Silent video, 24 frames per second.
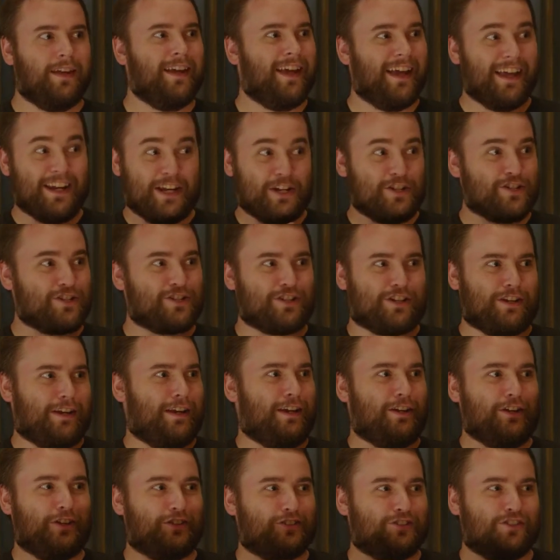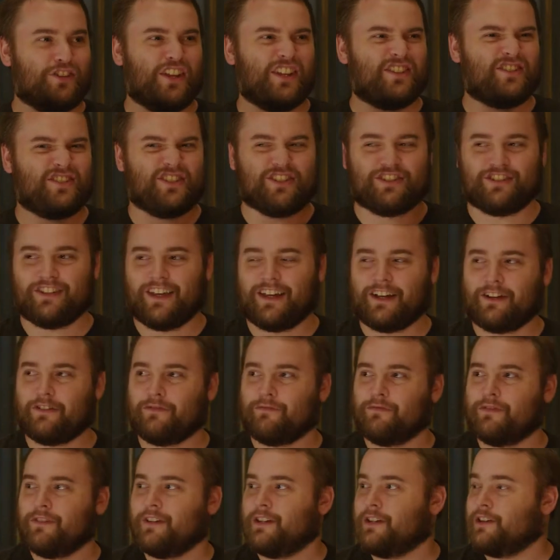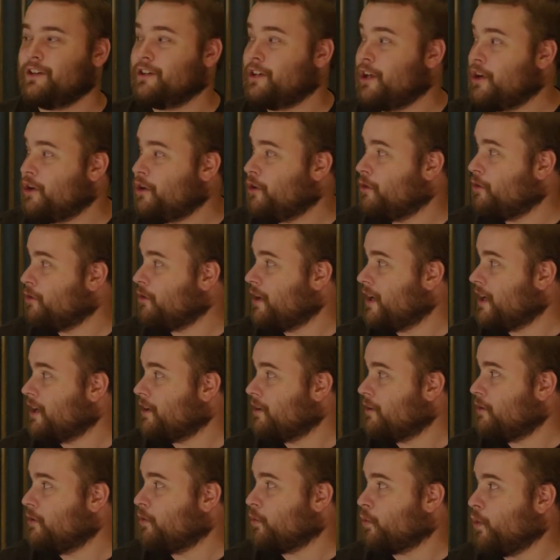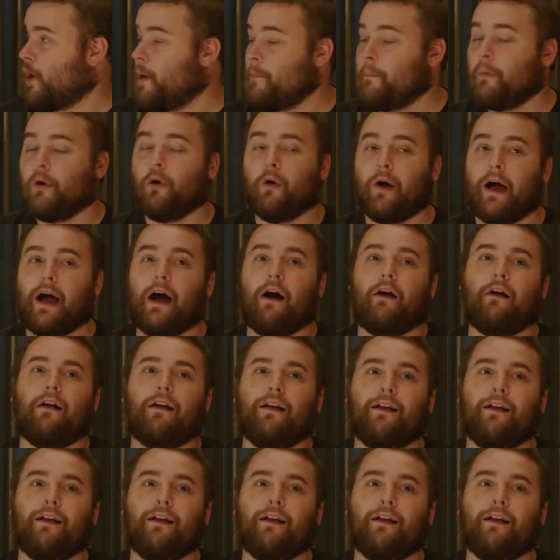and he just lets this like low like grumble out,